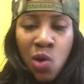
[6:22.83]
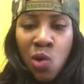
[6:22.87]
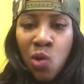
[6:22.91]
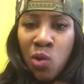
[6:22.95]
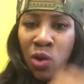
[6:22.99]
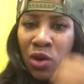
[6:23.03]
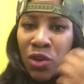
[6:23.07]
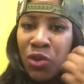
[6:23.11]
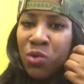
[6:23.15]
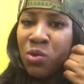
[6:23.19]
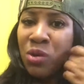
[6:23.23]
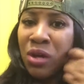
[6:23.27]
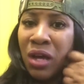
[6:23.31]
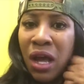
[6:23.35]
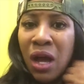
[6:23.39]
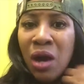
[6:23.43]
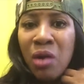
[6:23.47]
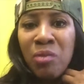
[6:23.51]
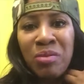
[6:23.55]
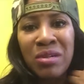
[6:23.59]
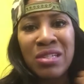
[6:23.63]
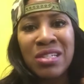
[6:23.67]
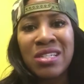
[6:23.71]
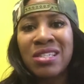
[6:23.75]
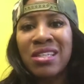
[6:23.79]
or you could
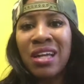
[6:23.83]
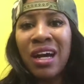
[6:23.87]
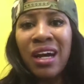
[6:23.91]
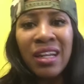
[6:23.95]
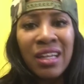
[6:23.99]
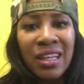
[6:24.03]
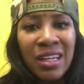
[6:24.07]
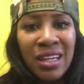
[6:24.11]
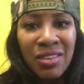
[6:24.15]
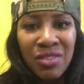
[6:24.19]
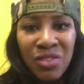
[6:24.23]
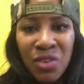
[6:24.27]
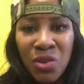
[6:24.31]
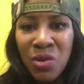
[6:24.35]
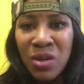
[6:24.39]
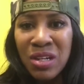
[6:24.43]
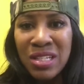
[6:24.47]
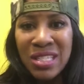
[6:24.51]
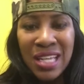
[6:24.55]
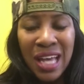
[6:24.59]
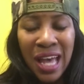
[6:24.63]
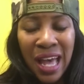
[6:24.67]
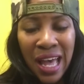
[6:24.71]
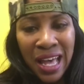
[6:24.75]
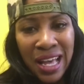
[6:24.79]
help her study for a
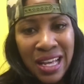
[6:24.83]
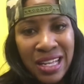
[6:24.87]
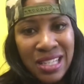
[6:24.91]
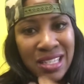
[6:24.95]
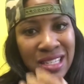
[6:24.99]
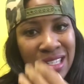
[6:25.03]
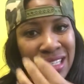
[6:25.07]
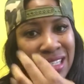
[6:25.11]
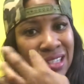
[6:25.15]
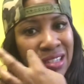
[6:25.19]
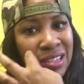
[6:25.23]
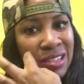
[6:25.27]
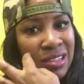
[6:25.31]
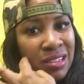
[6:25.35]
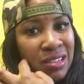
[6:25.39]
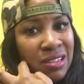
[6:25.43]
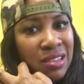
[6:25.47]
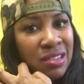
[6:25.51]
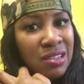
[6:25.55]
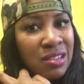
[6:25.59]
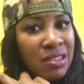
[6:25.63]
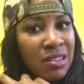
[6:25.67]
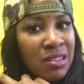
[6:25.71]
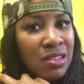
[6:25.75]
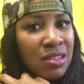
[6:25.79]
test.
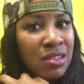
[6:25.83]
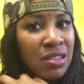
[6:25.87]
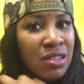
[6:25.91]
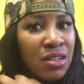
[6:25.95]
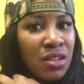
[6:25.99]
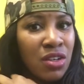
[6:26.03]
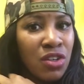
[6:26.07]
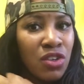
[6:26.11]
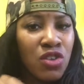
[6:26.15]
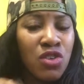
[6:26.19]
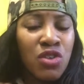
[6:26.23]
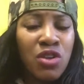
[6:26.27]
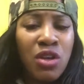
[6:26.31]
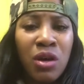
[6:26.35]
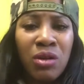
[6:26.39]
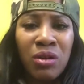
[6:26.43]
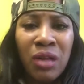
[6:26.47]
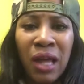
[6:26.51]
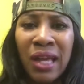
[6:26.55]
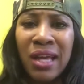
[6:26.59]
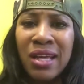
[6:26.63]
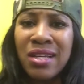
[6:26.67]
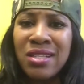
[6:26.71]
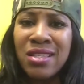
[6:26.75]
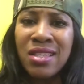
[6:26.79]

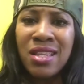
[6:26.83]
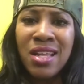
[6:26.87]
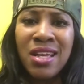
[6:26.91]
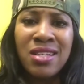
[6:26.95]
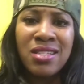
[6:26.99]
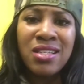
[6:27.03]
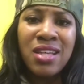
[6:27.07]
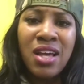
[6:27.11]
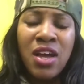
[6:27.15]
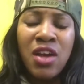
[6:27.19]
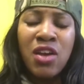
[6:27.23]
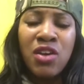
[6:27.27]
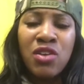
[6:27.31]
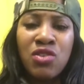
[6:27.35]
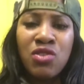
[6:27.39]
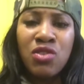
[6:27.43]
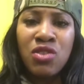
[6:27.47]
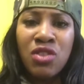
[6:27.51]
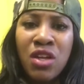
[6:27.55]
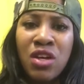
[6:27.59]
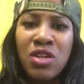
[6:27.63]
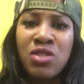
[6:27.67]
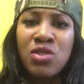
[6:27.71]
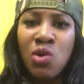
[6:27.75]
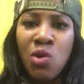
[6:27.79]
Like it is,
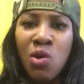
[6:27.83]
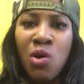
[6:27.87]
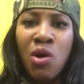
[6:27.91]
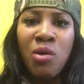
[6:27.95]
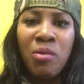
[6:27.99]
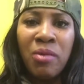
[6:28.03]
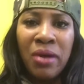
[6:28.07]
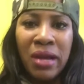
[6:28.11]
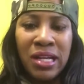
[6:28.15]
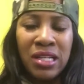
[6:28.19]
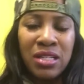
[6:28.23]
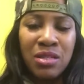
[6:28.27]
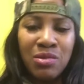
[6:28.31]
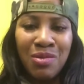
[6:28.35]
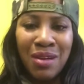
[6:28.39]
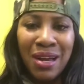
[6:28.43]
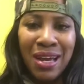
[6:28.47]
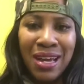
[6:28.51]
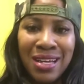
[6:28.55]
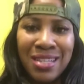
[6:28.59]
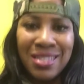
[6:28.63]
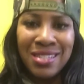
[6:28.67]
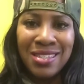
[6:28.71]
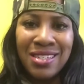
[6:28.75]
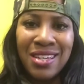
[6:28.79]
there's always
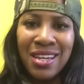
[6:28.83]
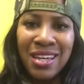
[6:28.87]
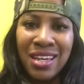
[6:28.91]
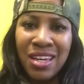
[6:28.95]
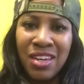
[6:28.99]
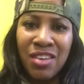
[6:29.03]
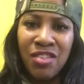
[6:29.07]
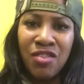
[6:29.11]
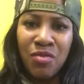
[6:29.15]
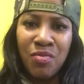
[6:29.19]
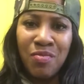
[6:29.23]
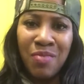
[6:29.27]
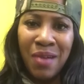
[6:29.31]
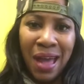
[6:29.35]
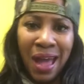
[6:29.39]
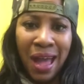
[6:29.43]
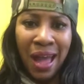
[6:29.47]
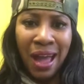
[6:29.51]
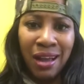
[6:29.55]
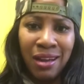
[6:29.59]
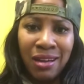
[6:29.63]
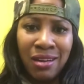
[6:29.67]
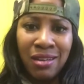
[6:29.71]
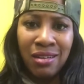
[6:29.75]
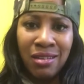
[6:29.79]
ways to give
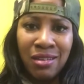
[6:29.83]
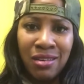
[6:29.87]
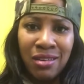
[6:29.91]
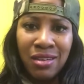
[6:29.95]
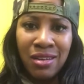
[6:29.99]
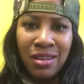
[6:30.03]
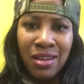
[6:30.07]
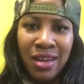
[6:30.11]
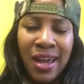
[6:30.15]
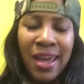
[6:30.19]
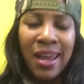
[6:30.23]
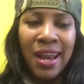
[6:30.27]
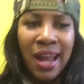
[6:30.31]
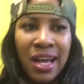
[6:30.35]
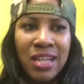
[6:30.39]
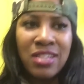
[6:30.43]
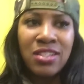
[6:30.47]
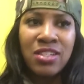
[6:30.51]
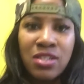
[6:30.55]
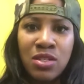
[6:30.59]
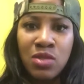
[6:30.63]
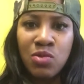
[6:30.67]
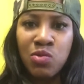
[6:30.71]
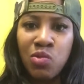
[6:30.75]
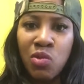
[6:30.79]
back. And I
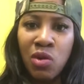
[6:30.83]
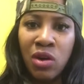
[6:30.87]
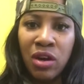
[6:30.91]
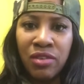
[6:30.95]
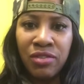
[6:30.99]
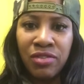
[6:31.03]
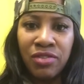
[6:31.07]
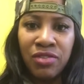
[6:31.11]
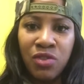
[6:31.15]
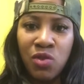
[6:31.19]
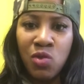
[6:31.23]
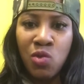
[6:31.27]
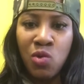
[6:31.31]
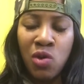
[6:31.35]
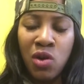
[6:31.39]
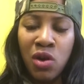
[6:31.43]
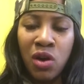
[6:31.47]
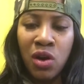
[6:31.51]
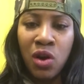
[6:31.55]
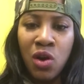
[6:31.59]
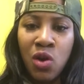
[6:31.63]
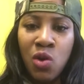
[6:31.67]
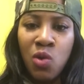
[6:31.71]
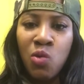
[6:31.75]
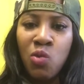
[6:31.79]
just want
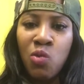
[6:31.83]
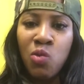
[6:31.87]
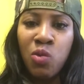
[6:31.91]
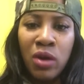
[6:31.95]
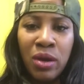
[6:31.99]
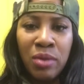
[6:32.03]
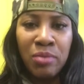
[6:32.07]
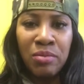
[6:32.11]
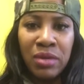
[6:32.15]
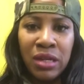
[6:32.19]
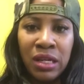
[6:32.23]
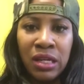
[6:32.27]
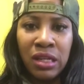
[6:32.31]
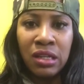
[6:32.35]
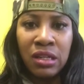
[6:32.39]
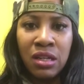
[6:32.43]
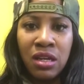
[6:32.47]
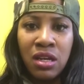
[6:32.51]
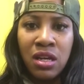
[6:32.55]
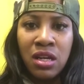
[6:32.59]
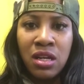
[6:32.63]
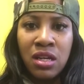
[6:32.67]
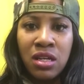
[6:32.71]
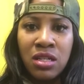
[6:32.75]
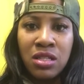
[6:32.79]
for women
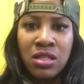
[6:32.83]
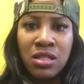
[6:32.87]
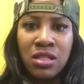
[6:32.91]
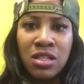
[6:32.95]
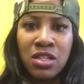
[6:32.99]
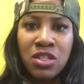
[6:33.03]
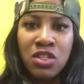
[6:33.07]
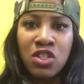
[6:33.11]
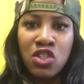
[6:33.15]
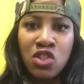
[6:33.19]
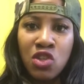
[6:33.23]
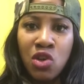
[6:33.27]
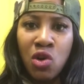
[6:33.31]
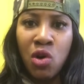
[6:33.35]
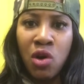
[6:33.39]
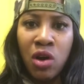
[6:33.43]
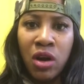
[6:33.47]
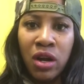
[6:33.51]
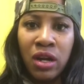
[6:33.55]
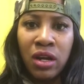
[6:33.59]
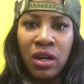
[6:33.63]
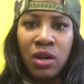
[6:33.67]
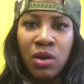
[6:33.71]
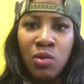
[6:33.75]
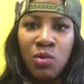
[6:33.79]
to
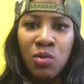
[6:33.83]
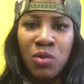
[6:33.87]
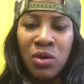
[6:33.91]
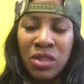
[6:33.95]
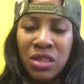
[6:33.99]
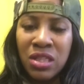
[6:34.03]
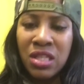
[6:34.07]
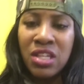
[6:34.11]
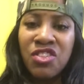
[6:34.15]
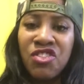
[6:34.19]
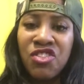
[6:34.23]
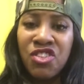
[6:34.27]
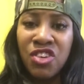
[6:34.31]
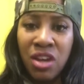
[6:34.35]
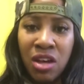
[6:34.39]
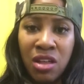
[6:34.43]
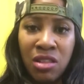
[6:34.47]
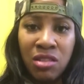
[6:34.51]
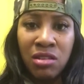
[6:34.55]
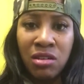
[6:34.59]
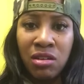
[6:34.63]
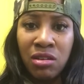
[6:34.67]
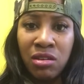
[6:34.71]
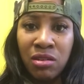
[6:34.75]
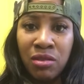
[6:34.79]
start with each
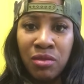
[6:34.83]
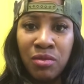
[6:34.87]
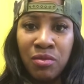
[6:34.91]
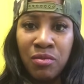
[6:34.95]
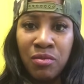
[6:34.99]
other.